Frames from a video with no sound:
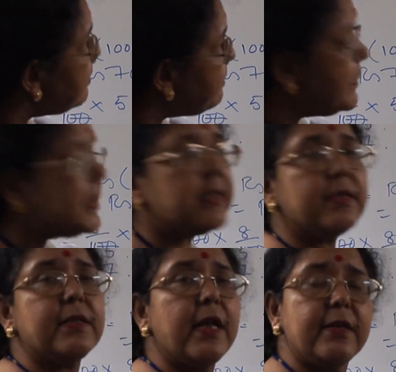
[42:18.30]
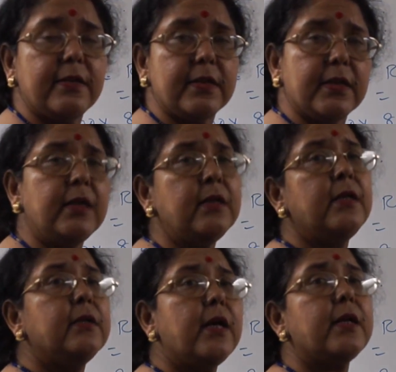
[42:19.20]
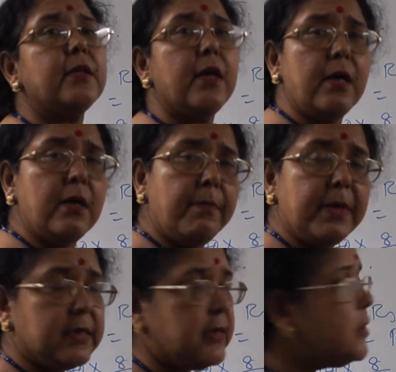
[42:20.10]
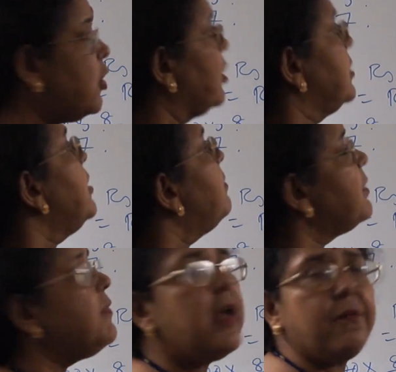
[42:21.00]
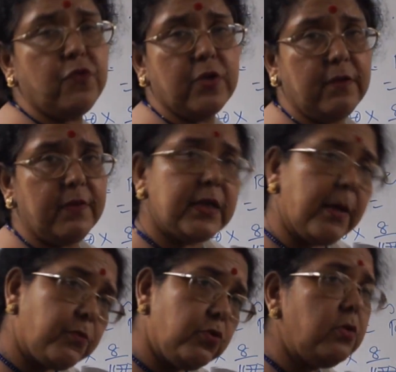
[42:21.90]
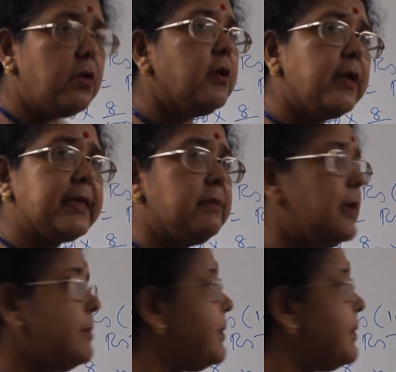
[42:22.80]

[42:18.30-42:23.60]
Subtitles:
percentage return that the person got. But we have to give it up to decimal